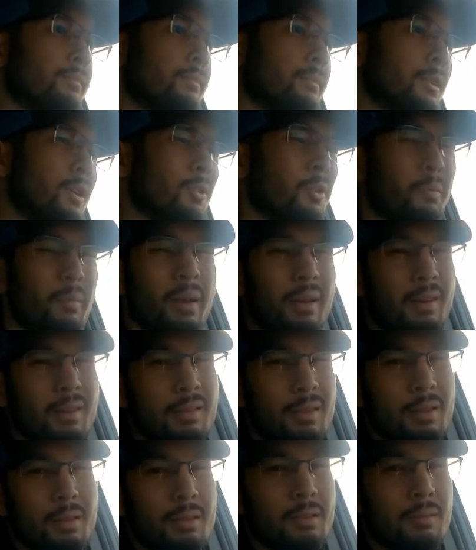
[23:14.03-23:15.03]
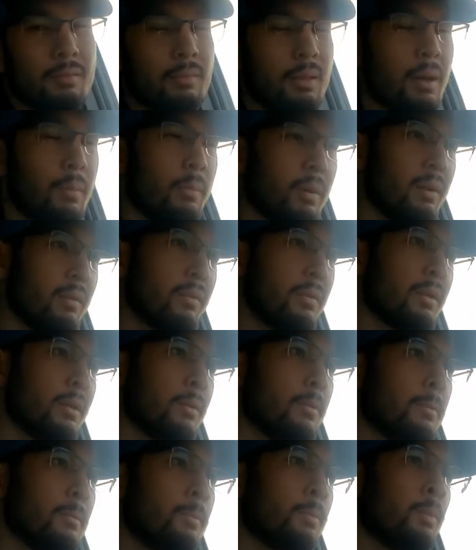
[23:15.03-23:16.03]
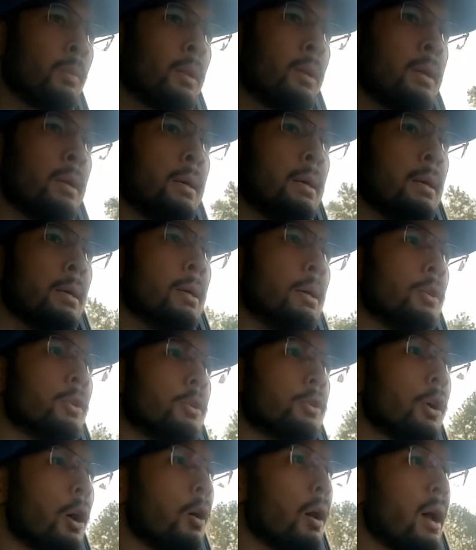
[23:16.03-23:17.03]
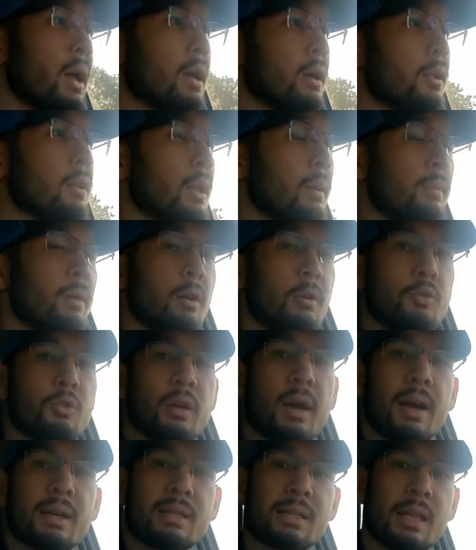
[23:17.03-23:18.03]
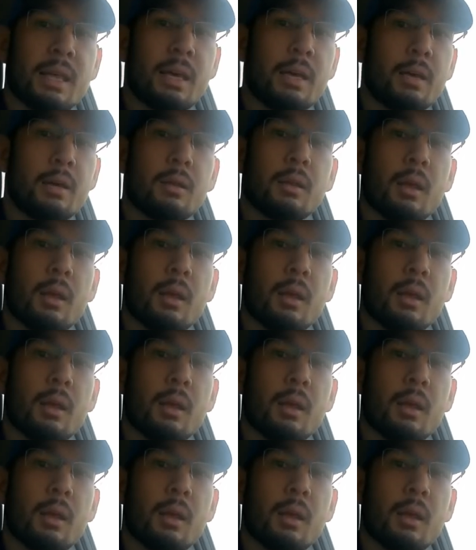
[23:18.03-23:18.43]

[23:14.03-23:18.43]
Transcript: Although maintenance isn't that big to do. So, hey, let me know what you guys think.